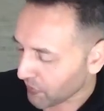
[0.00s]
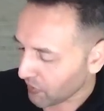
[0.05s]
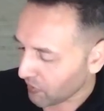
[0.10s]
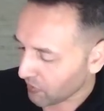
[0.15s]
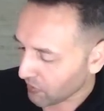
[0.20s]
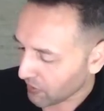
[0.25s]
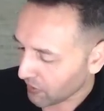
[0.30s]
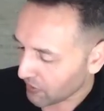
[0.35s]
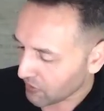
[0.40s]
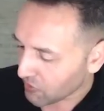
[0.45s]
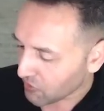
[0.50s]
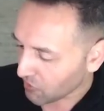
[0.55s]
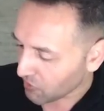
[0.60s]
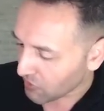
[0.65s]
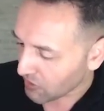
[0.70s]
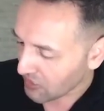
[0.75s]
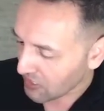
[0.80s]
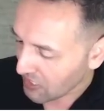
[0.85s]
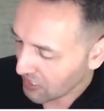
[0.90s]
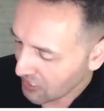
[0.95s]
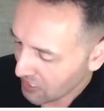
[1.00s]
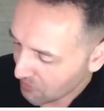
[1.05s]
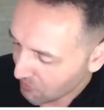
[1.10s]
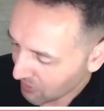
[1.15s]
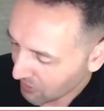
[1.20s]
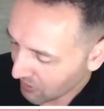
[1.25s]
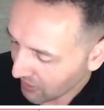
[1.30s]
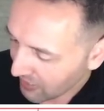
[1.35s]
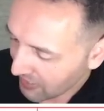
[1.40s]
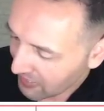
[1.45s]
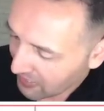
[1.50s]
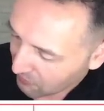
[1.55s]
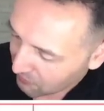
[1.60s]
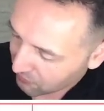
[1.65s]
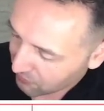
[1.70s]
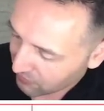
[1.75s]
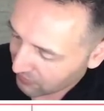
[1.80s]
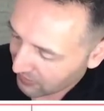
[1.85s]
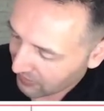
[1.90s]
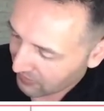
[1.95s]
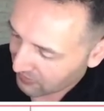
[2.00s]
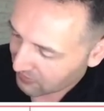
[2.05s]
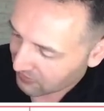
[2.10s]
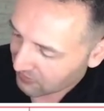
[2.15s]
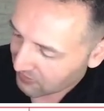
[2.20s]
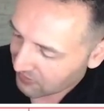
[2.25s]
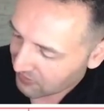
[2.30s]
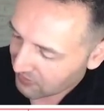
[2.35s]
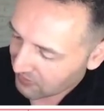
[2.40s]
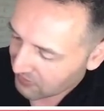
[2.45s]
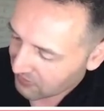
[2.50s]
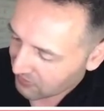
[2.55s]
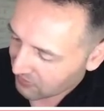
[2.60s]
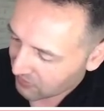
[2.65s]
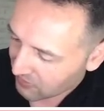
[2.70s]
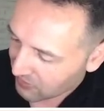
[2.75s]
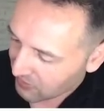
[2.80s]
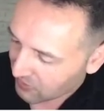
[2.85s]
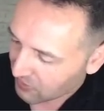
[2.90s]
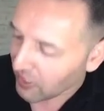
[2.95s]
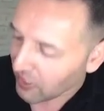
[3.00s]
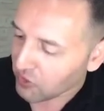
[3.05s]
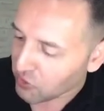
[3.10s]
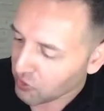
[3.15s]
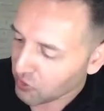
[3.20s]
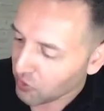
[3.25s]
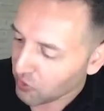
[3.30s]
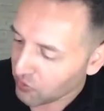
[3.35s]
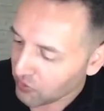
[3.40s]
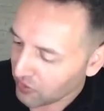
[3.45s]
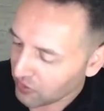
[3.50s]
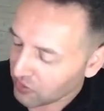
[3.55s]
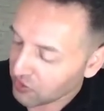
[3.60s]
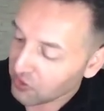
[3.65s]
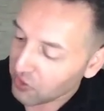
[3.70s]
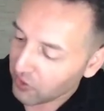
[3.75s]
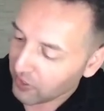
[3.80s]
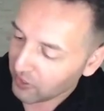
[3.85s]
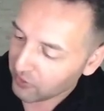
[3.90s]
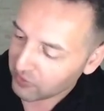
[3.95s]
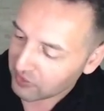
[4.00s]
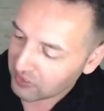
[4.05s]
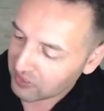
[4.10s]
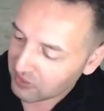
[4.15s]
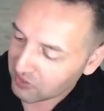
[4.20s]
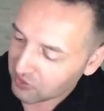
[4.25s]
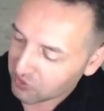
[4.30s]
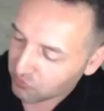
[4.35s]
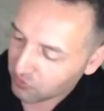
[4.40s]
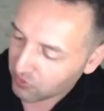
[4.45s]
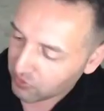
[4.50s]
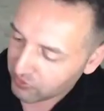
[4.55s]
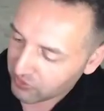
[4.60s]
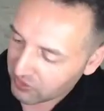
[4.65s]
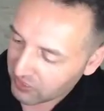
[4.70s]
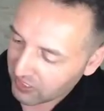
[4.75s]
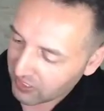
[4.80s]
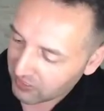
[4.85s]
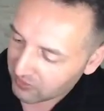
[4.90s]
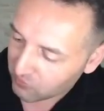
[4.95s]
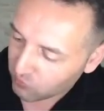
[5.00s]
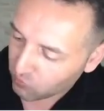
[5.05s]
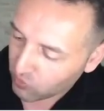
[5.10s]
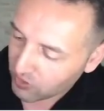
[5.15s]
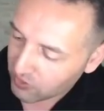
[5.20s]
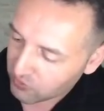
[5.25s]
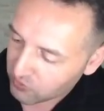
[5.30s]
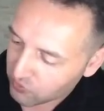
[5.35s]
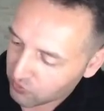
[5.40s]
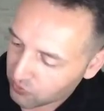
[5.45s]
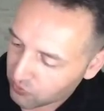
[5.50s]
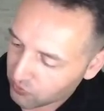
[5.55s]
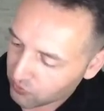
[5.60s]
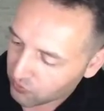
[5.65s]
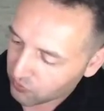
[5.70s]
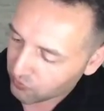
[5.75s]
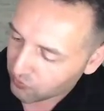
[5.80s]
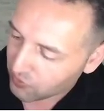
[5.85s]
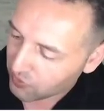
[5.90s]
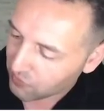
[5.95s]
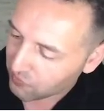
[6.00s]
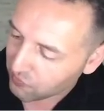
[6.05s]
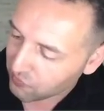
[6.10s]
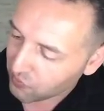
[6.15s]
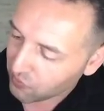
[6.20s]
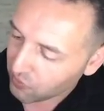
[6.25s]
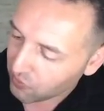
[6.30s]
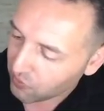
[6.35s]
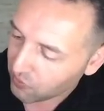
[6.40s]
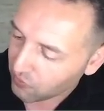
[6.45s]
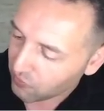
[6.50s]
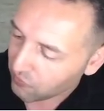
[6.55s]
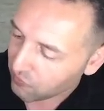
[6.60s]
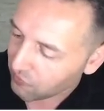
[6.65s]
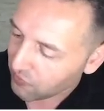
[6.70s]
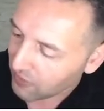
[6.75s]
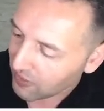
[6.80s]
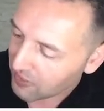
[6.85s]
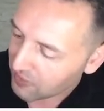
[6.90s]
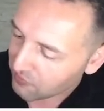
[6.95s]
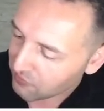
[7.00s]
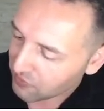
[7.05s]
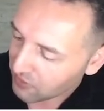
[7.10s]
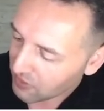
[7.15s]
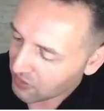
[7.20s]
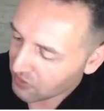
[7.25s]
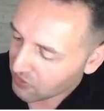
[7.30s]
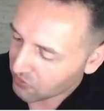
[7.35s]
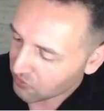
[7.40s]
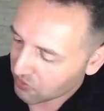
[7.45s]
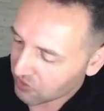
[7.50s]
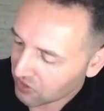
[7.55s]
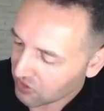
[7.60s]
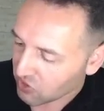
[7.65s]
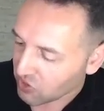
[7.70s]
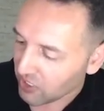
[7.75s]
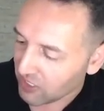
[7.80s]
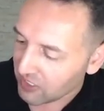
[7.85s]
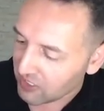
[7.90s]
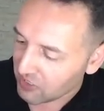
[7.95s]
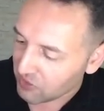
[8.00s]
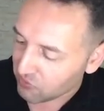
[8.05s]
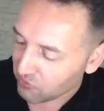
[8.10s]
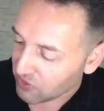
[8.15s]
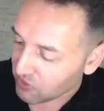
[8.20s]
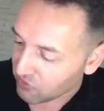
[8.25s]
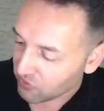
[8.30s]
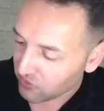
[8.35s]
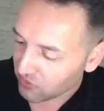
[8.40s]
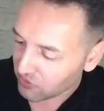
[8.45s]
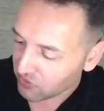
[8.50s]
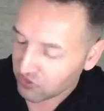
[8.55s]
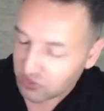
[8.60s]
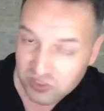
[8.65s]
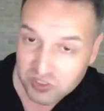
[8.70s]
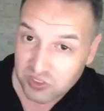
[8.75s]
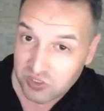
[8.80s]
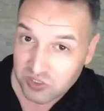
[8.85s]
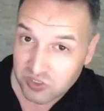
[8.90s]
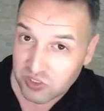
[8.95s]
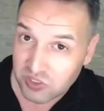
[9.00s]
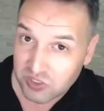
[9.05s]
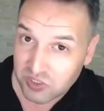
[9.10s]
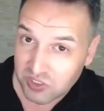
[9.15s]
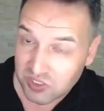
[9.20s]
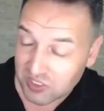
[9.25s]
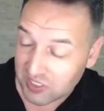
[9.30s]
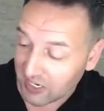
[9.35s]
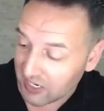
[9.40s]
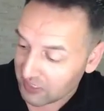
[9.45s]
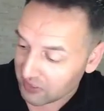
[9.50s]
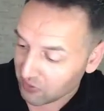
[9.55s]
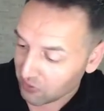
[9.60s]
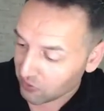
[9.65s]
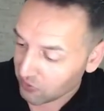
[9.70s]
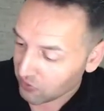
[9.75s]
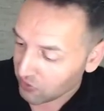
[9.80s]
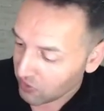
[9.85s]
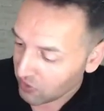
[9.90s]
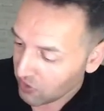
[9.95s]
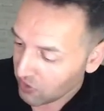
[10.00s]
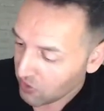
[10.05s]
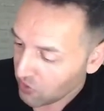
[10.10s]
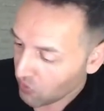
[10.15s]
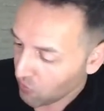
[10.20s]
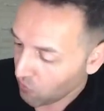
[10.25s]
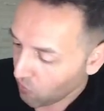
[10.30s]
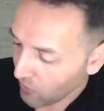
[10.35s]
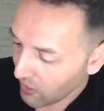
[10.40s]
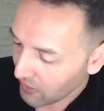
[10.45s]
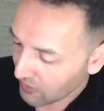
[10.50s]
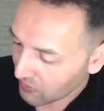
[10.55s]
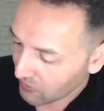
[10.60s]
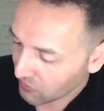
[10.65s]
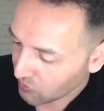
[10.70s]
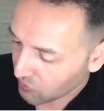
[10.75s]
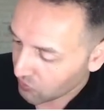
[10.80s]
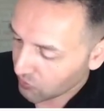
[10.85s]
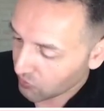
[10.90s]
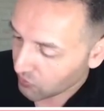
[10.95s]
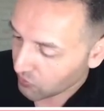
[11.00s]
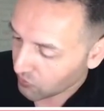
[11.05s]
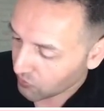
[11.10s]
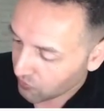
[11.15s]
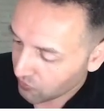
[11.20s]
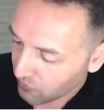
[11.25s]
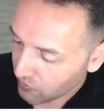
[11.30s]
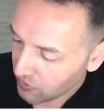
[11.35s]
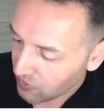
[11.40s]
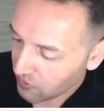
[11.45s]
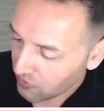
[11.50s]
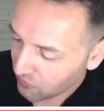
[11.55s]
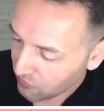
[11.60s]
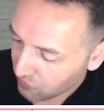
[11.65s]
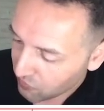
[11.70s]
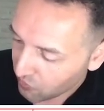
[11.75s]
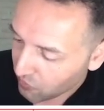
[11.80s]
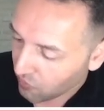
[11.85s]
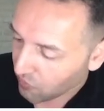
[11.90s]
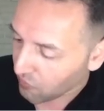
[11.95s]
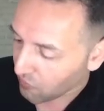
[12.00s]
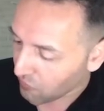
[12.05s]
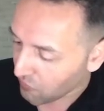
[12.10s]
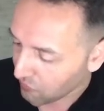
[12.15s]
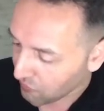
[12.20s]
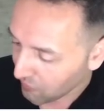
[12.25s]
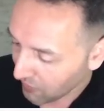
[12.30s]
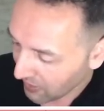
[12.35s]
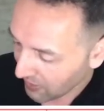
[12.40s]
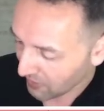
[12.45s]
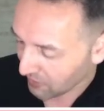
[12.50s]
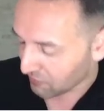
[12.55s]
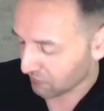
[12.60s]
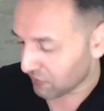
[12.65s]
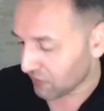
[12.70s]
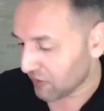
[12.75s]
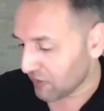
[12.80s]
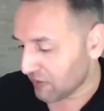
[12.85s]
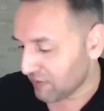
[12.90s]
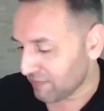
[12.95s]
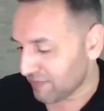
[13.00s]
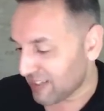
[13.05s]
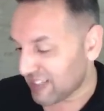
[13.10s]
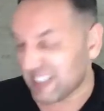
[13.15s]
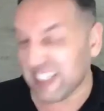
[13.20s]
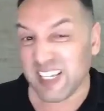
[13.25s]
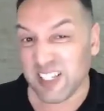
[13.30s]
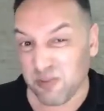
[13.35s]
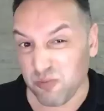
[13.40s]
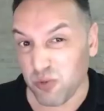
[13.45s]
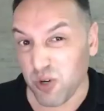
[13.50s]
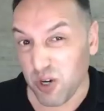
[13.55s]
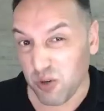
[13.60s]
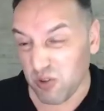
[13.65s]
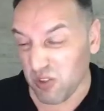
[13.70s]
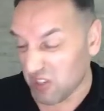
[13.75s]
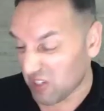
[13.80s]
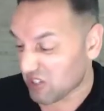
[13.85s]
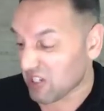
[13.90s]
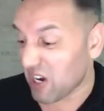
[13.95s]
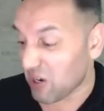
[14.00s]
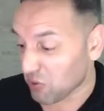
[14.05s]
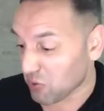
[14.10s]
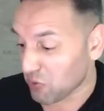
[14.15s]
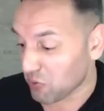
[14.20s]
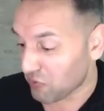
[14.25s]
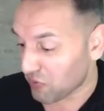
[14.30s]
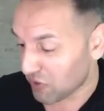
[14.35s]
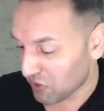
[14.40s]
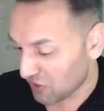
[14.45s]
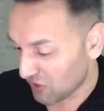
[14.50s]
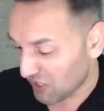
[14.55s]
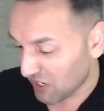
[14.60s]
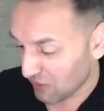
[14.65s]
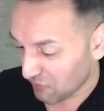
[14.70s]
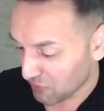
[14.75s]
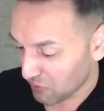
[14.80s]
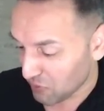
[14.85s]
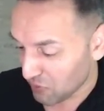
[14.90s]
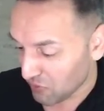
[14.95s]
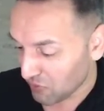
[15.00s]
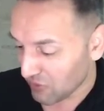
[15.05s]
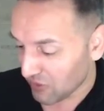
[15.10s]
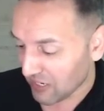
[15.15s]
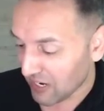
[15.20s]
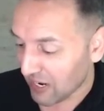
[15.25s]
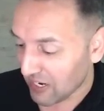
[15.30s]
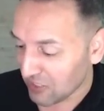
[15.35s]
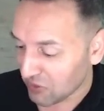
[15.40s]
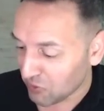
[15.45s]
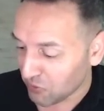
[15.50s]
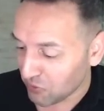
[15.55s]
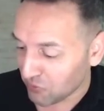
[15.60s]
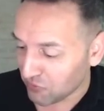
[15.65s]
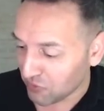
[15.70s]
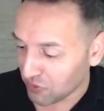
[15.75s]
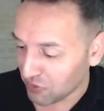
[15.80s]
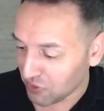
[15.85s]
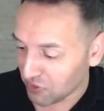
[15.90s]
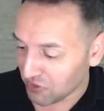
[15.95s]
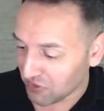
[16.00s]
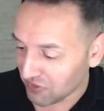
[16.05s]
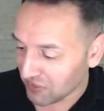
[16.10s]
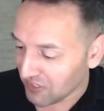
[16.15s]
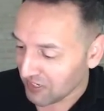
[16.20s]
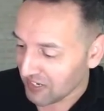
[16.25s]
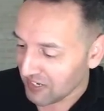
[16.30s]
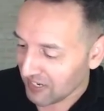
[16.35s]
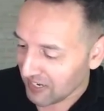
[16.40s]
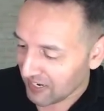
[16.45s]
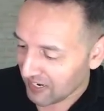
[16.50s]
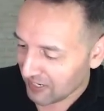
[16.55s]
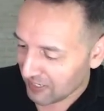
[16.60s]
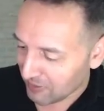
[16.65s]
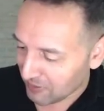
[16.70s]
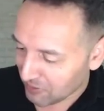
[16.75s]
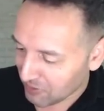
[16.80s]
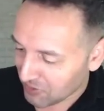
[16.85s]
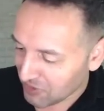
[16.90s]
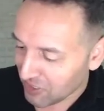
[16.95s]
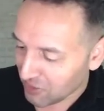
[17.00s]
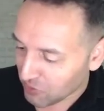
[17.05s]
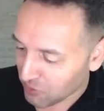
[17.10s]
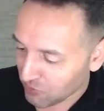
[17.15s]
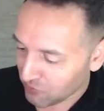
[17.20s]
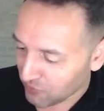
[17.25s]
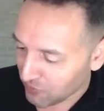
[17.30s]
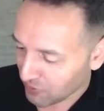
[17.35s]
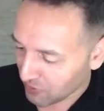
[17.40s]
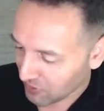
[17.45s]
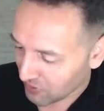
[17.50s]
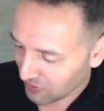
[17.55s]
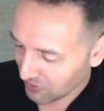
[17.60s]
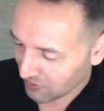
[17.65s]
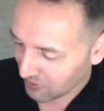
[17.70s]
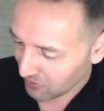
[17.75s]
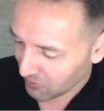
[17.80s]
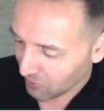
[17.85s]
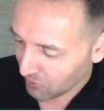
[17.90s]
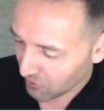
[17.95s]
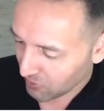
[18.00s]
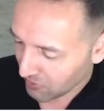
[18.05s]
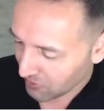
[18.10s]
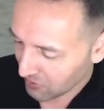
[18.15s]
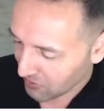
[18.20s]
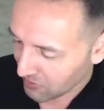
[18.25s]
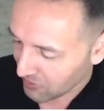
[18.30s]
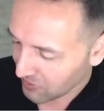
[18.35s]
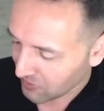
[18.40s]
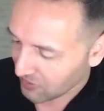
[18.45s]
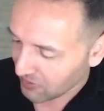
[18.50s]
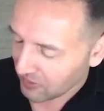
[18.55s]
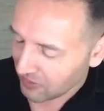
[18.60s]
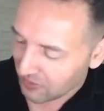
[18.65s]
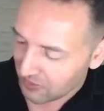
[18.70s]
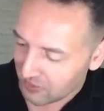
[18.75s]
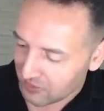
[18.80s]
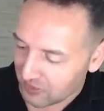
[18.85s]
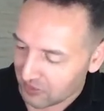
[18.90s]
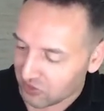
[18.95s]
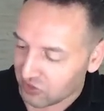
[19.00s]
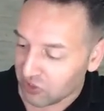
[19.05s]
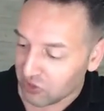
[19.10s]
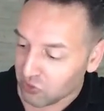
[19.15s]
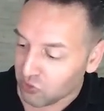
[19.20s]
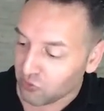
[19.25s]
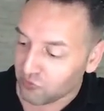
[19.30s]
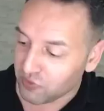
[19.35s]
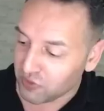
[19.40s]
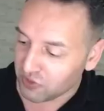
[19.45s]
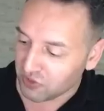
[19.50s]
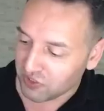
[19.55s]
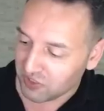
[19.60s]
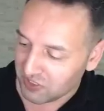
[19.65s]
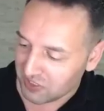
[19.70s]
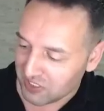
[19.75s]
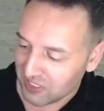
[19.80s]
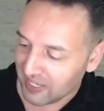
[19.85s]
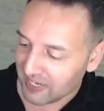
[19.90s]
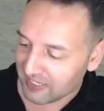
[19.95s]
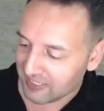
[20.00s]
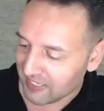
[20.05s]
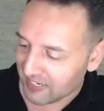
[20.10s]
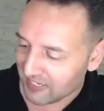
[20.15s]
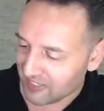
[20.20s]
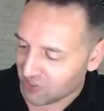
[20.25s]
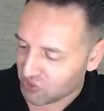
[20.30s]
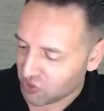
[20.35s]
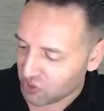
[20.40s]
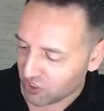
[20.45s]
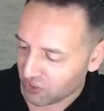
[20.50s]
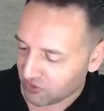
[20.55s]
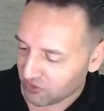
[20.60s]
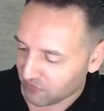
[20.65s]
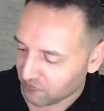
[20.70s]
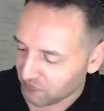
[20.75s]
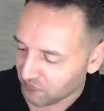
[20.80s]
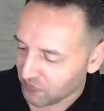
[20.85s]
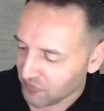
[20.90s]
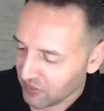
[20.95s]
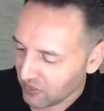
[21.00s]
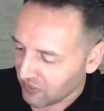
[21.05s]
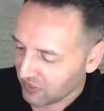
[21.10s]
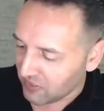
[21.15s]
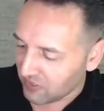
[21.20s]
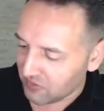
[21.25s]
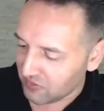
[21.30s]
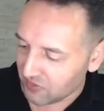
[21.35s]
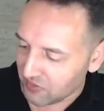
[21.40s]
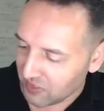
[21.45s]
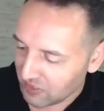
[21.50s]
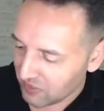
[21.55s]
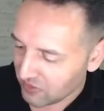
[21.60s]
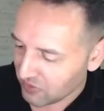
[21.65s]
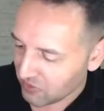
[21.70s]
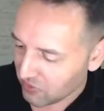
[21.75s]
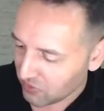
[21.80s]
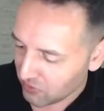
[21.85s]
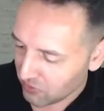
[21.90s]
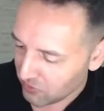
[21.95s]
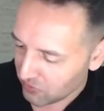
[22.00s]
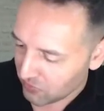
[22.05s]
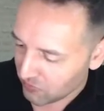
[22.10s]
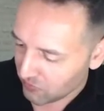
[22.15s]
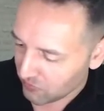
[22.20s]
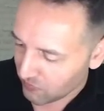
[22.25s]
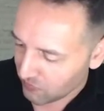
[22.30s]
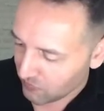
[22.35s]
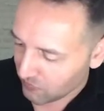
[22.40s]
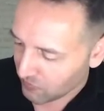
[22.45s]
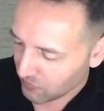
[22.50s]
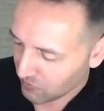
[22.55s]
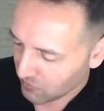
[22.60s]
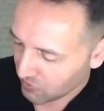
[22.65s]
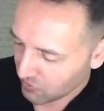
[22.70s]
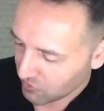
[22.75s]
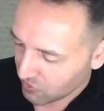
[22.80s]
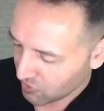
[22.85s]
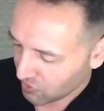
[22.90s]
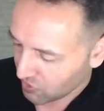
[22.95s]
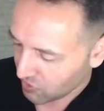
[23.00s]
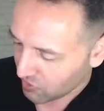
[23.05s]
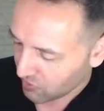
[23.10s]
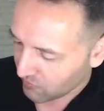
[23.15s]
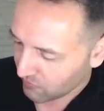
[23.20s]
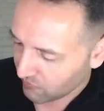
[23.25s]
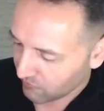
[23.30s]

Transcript: Okay, so keep an eye out for that. All right, now you know how in English where we count 1, 2, 3, 4, 5, you'll see in Chinese restaurants, just a side note, 1, 2, 3, 4, 5. It doesn't work with the Chaoshu version. You have to do the Kaishu version, because Chaoshu version or the Xingshu version is like that, zheng. Okay, so zhi,